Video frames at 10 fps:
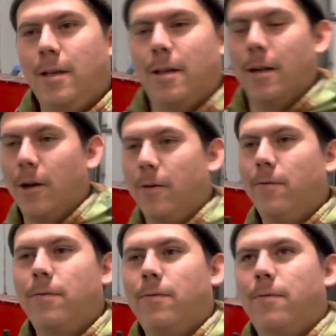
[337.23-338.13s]

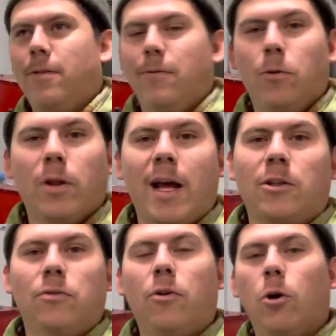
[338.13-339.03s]
If you would like to
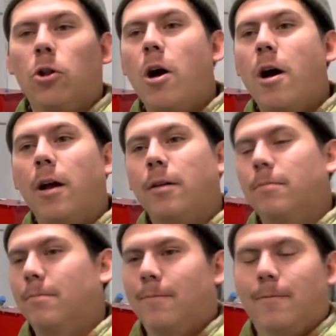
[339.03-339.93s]
follow along,
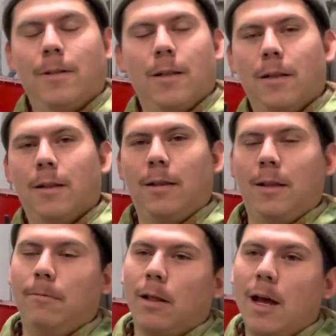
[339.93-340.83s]

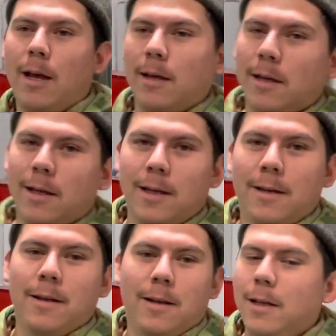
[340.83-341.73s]
leave a like,
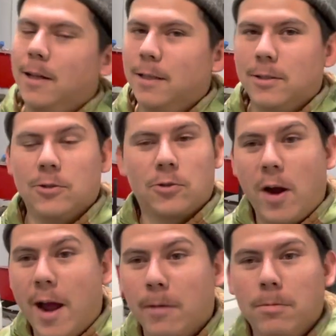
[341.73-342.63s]

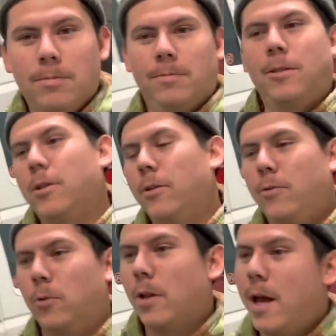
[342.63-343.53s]
subscribe if you
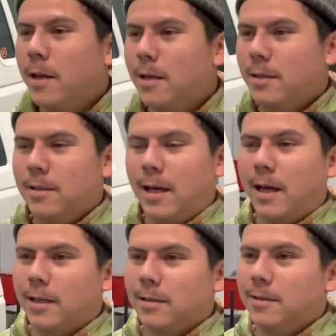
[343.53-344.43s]
would like,
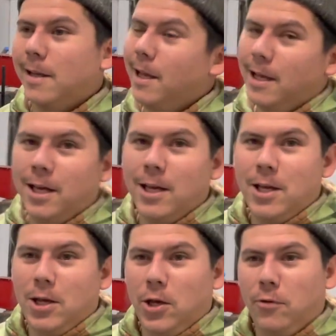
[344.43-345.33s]
and
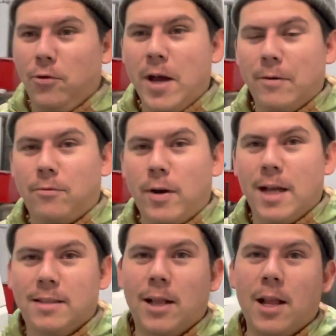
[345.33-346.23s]
if you have
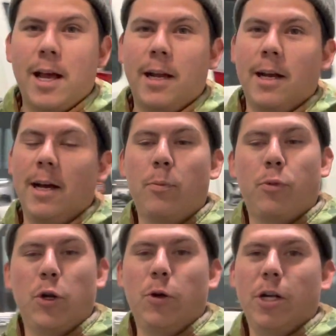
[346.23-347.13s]
friends that like
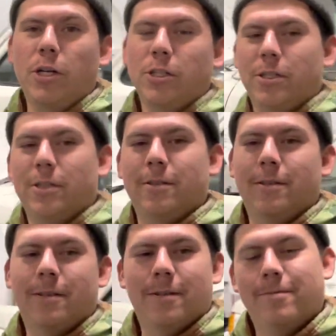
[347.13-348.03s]
pre-runners,
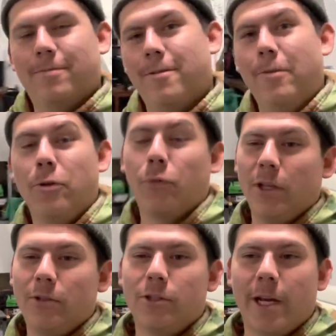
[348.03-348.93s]
feel free
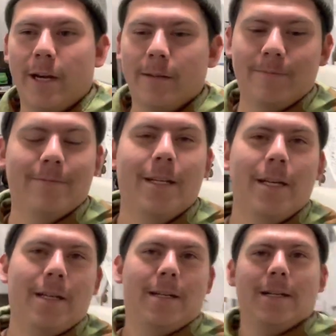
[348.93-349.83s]
to share.
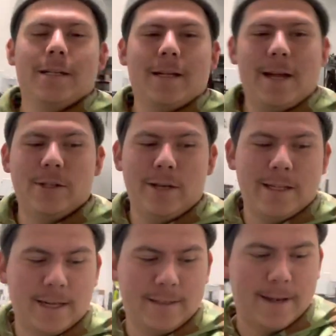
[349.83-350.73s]
Catch you guys next time.